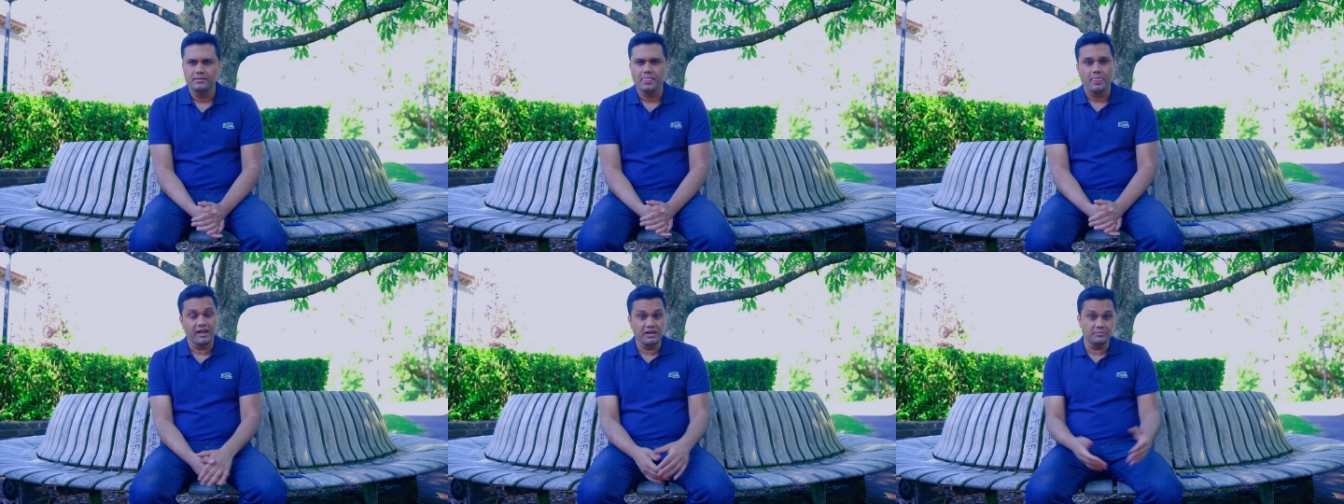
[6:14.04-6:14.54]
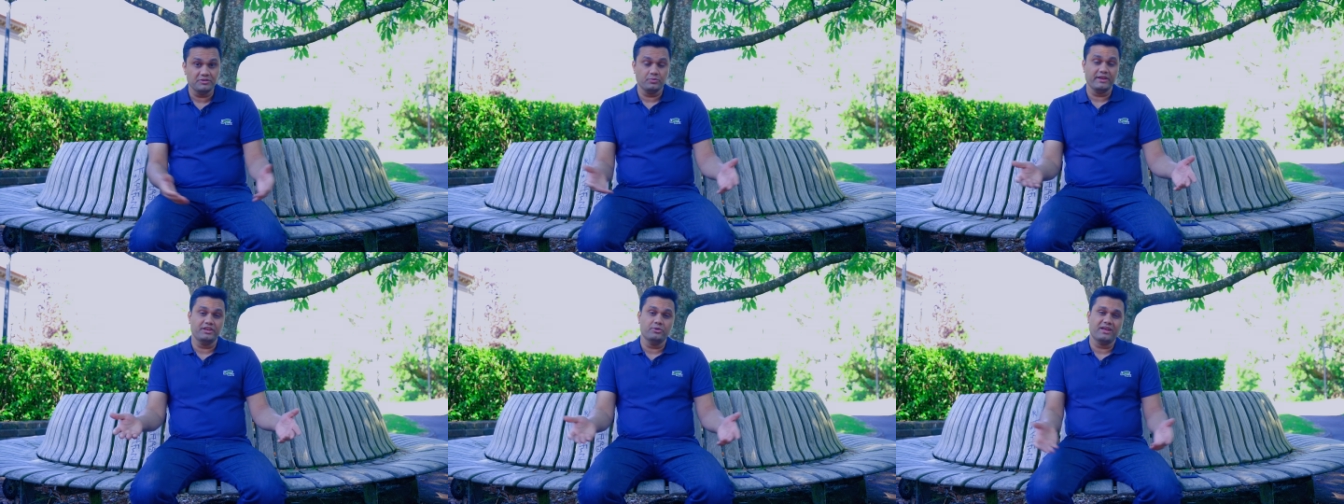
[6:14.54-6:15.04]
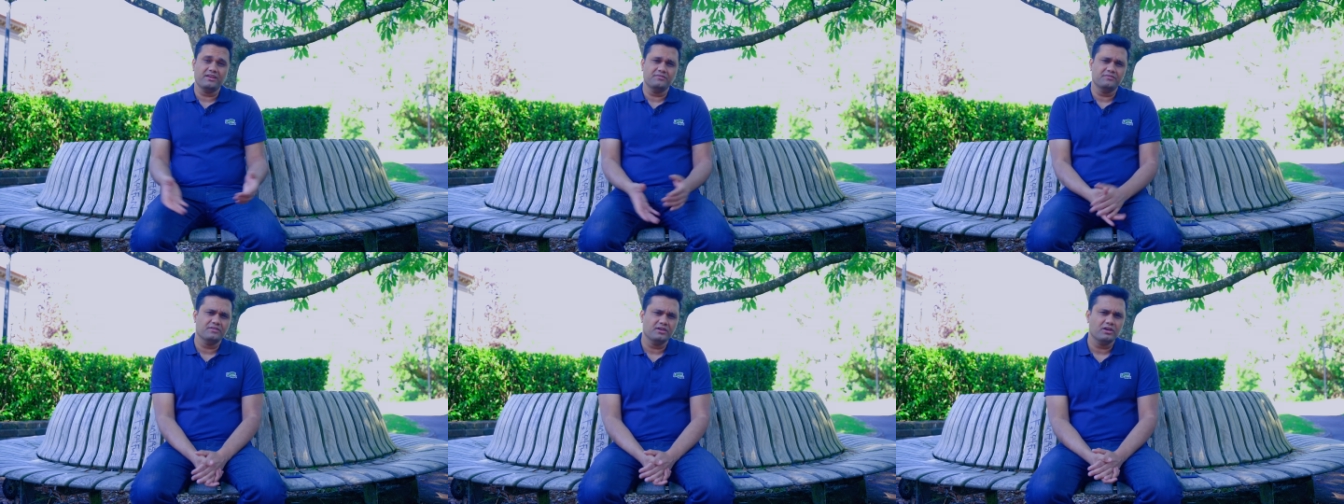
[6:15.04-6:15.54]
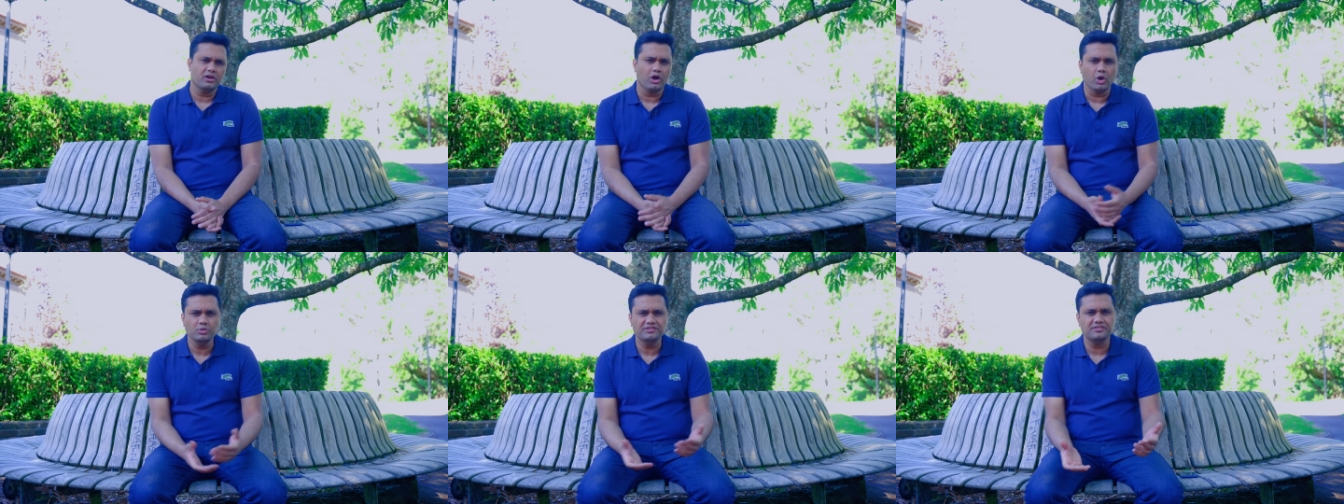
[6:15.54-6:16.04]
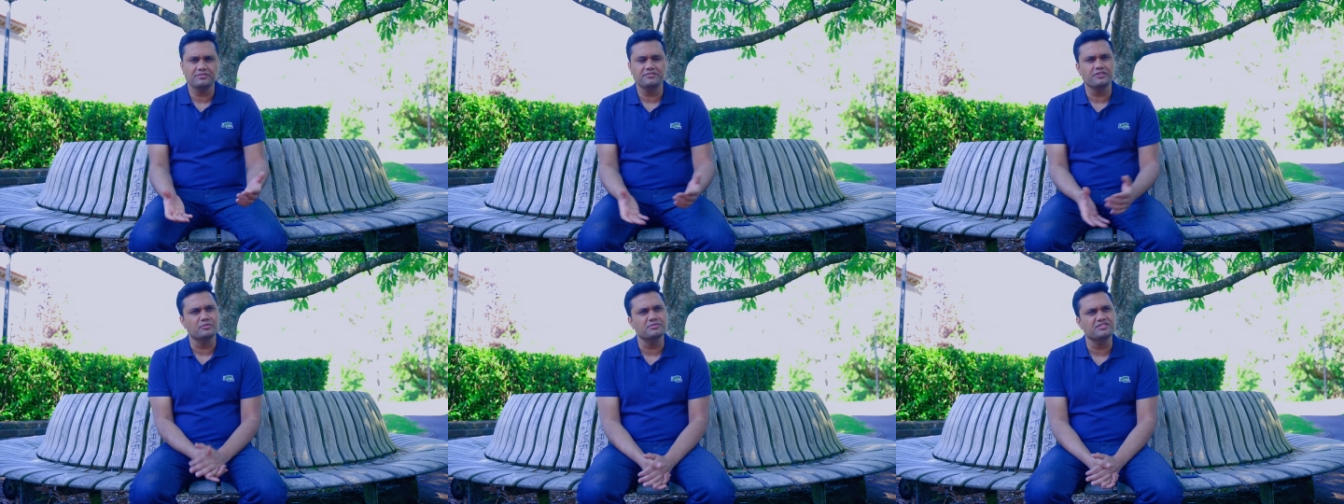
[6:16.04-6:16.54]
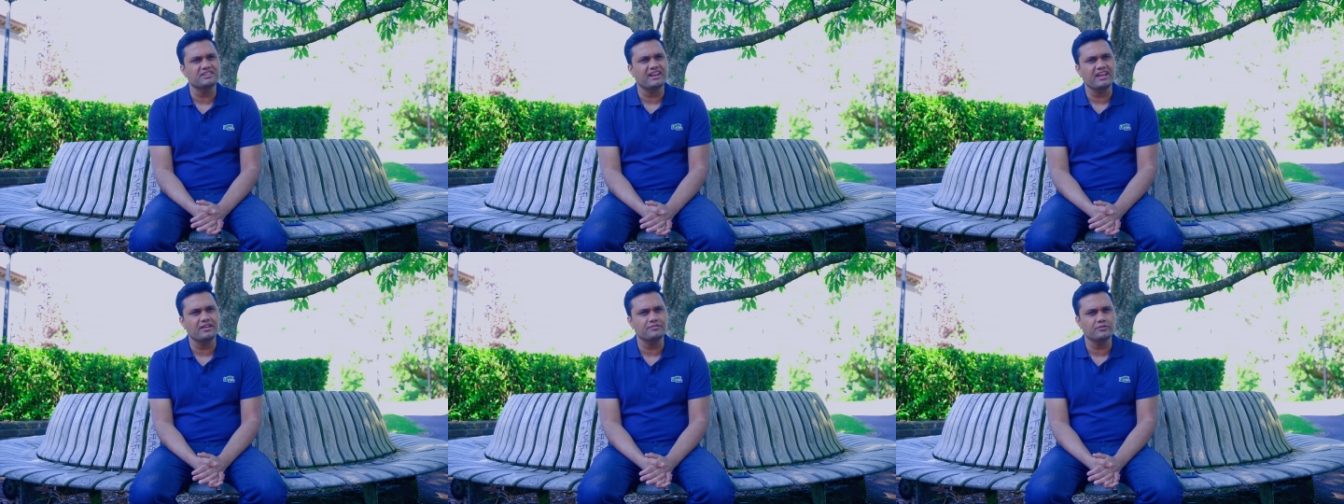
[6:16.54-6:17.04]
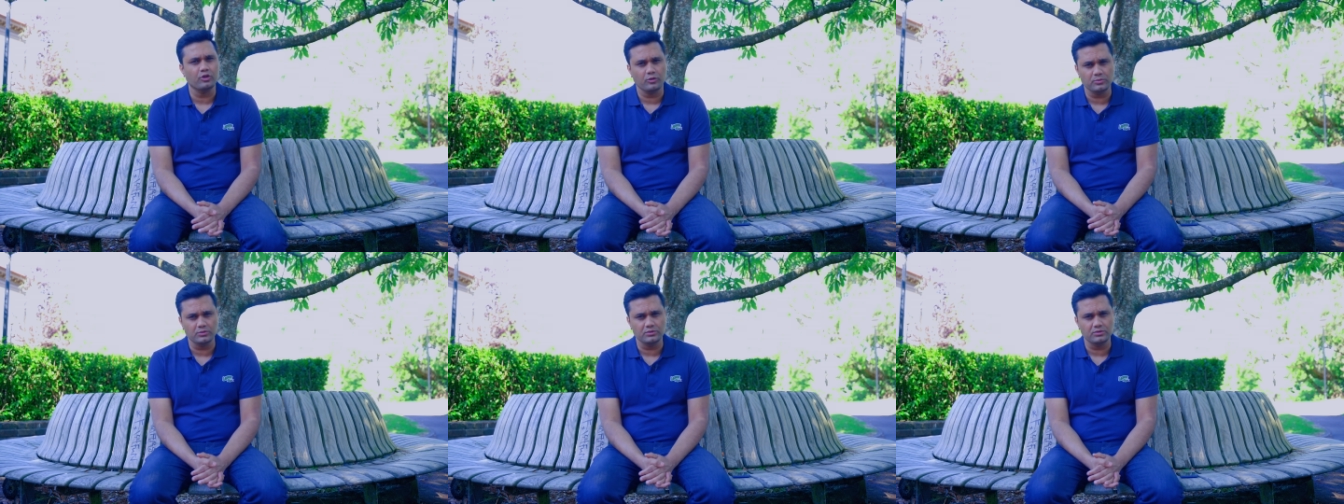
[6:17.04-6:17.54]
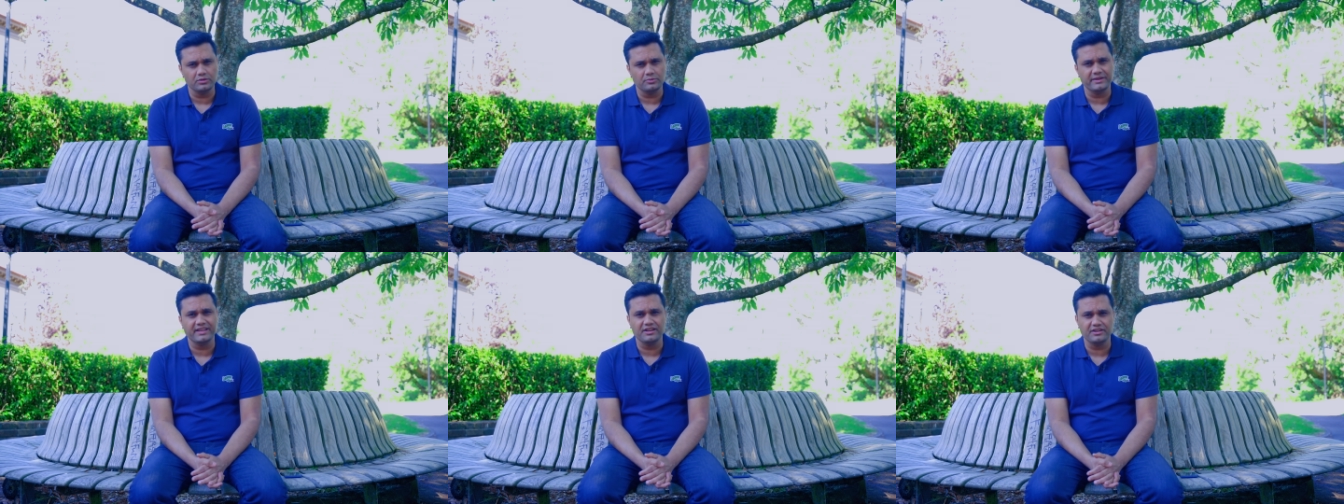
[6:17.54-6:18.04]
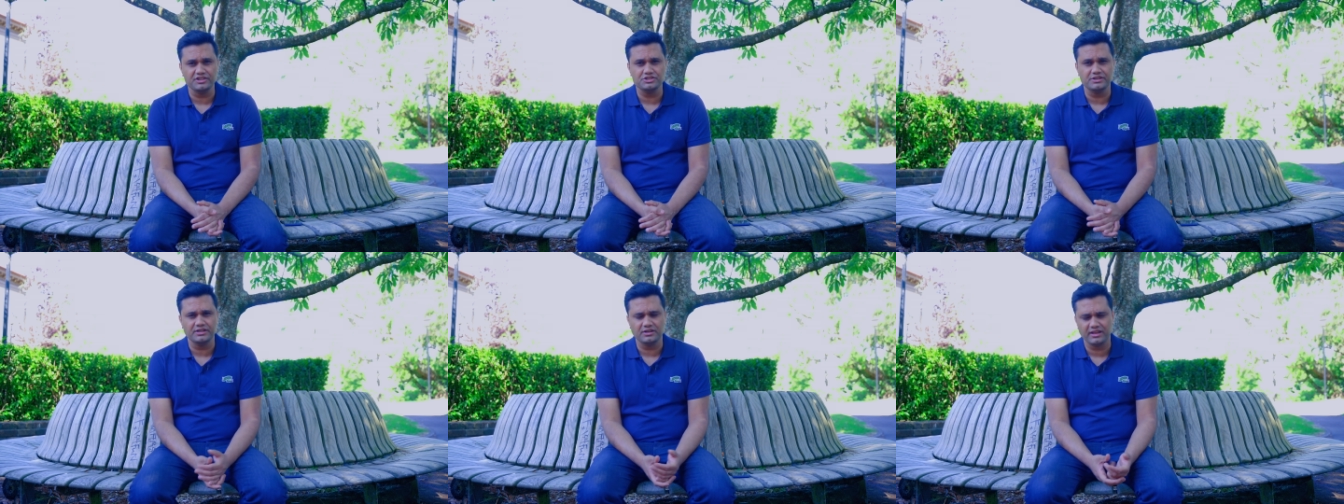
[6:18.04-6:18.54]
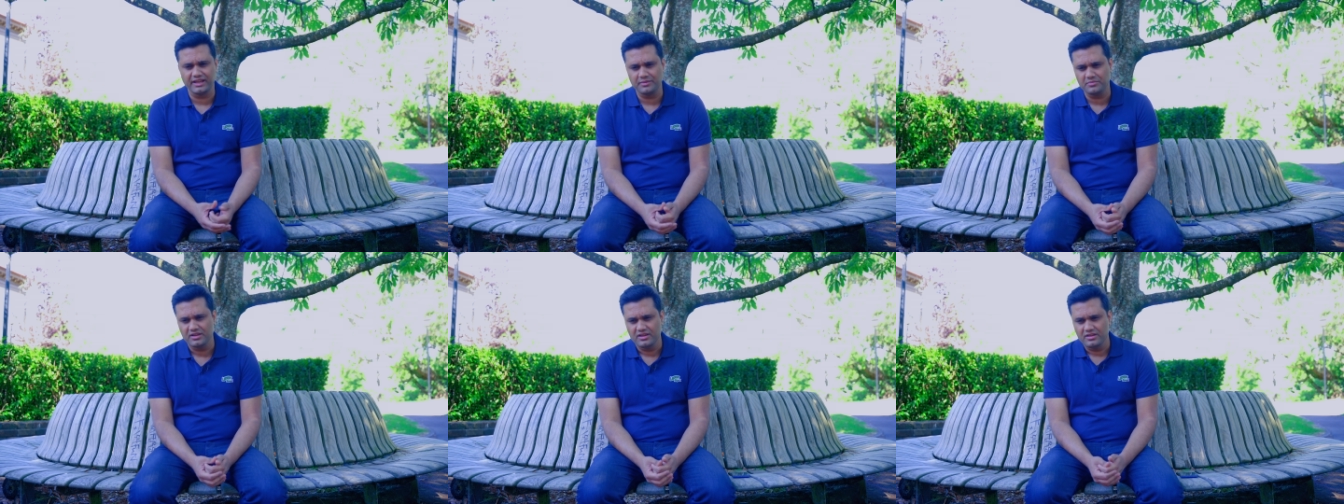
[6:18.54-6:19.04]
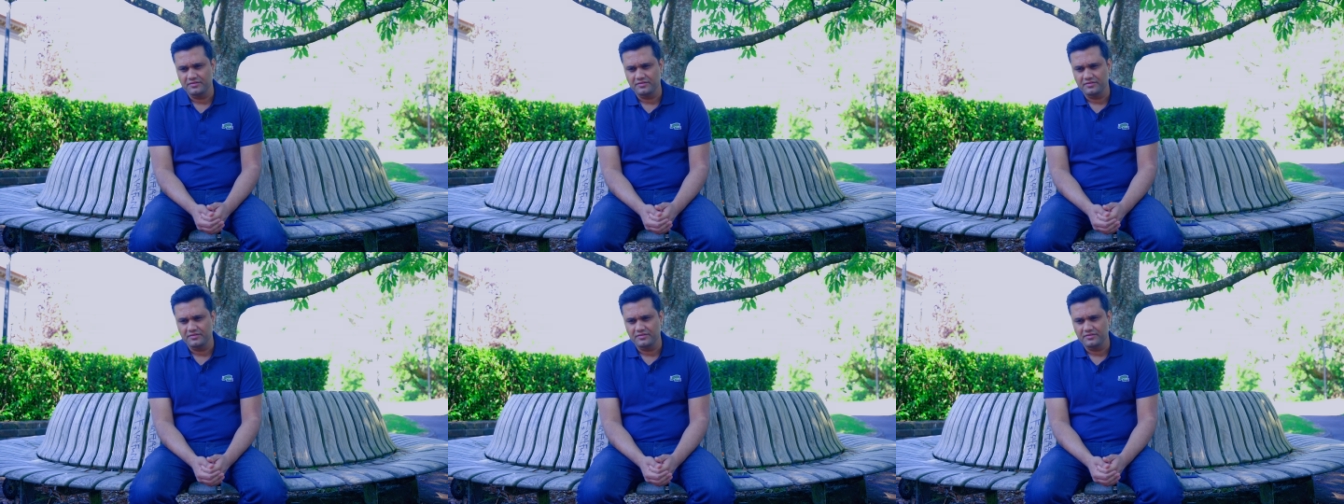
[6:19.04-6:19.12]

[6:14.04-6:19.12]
And in between you have a host of films that have global recognition and acclaim.